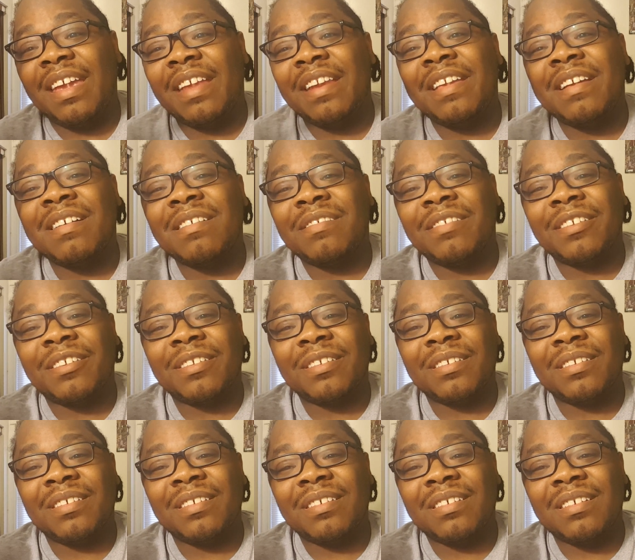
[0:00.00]
Inya's just
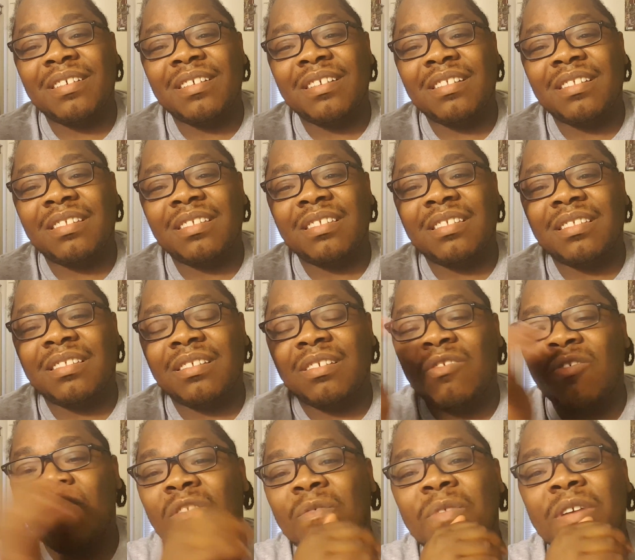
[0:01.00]

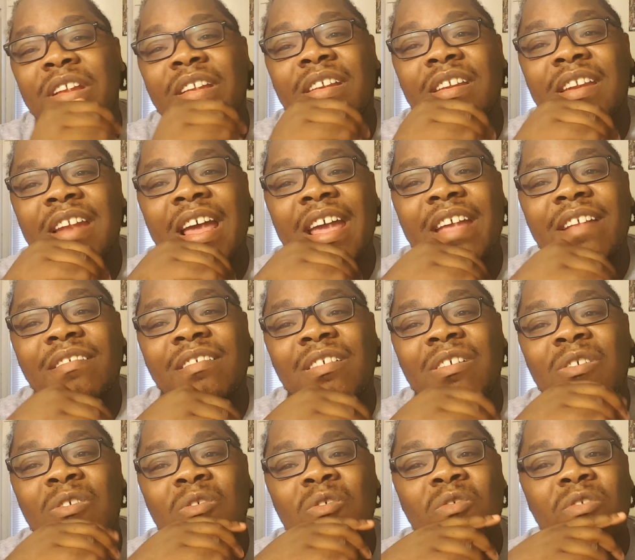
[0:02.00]
going for this nice,
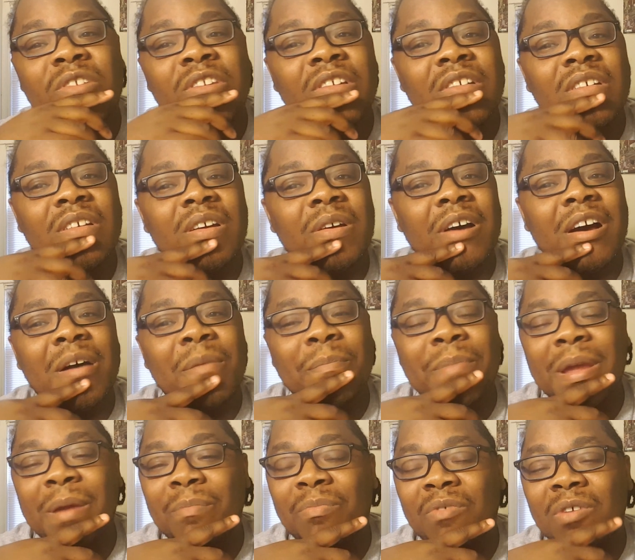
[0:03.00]
cool
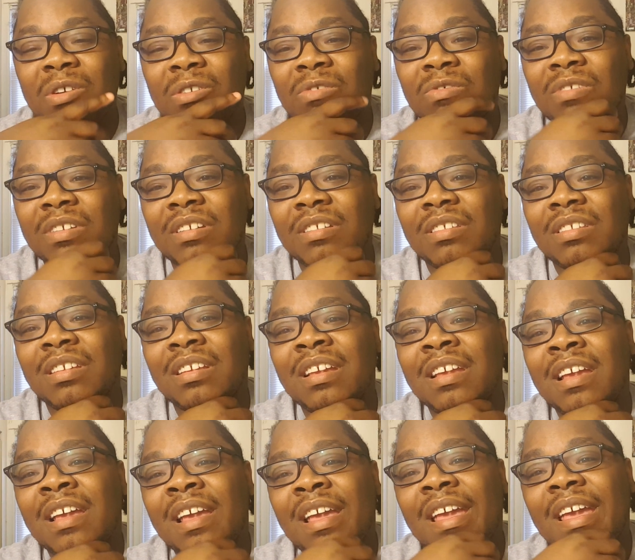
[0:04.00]
bit brother to this
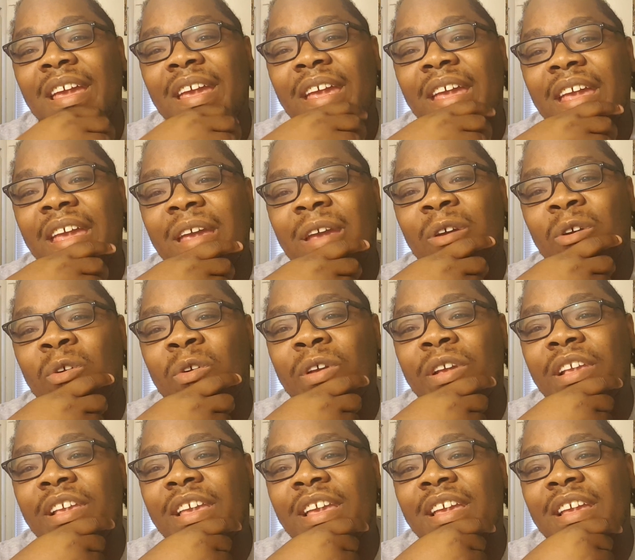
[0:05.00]

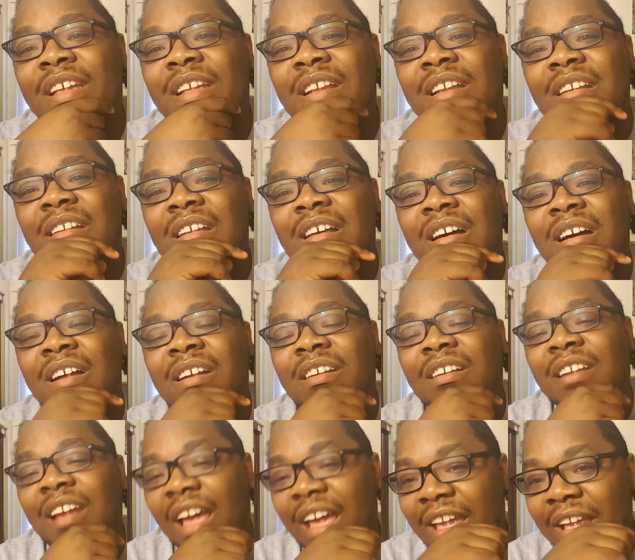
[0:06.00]
arrogant,
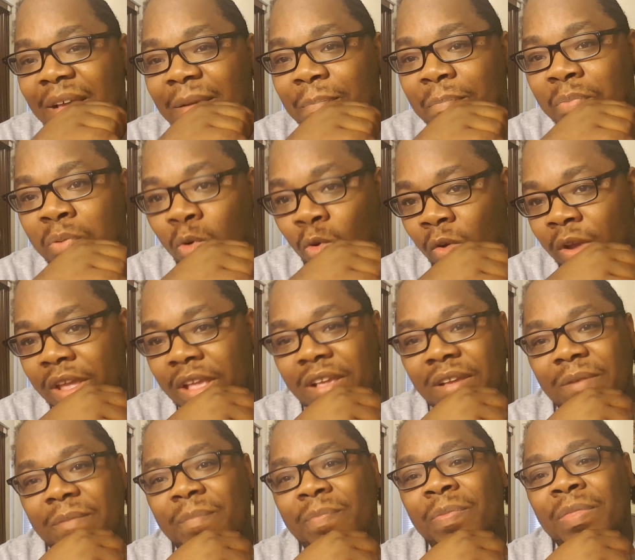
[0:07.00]
uptight
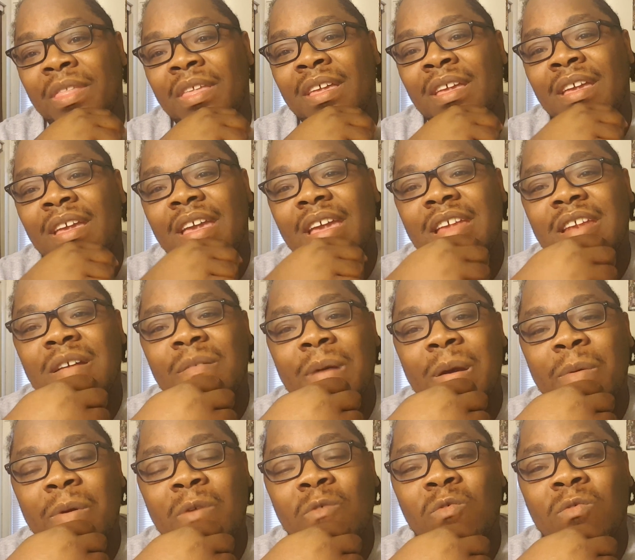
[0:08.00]
prick. And
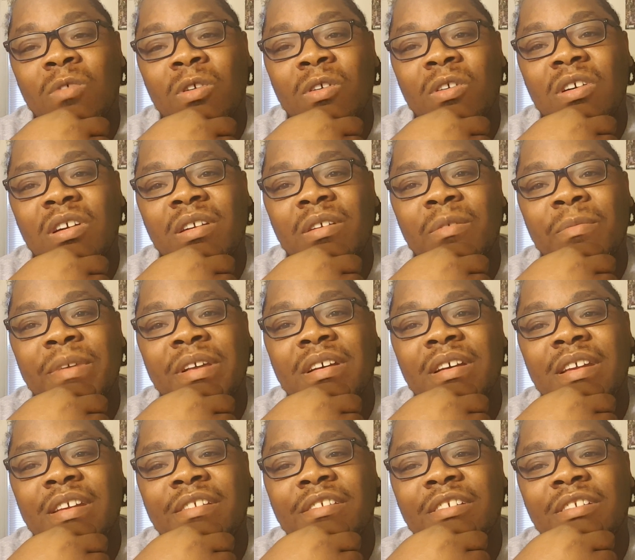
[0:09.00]
nobody want to work on him
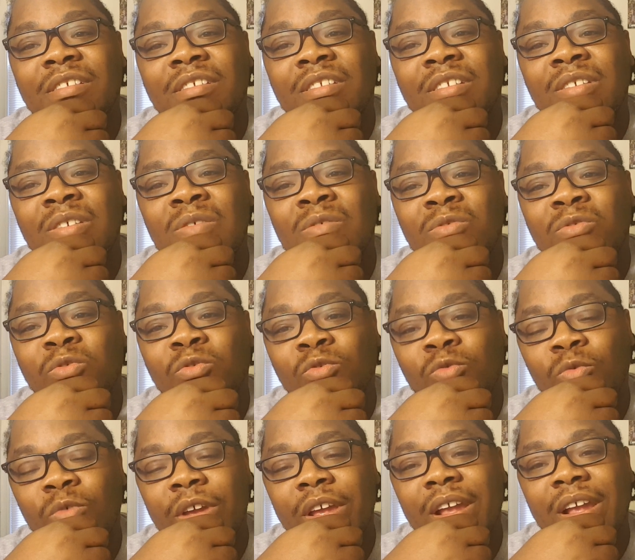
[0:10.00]
because he's just too
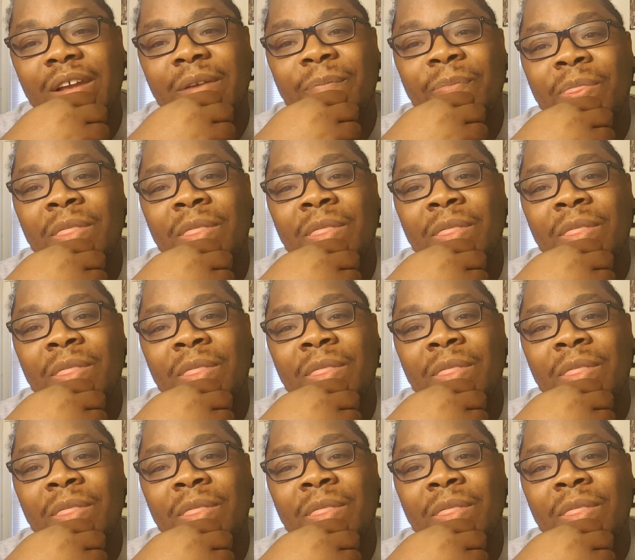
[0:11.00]
strict.